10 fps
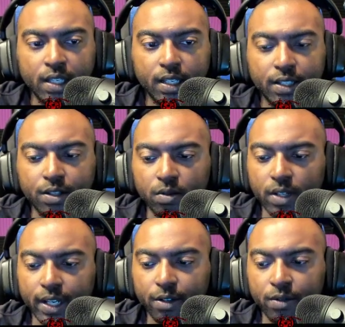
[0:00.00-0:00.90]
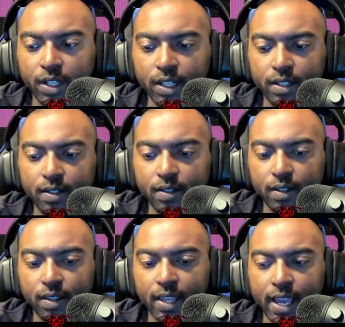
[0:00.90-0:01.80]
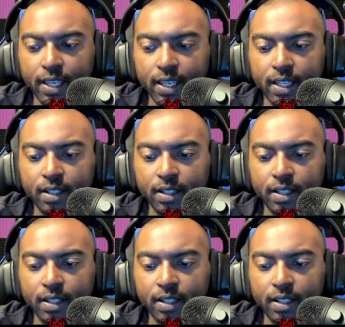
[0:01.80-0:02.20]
I don't like going against that yet.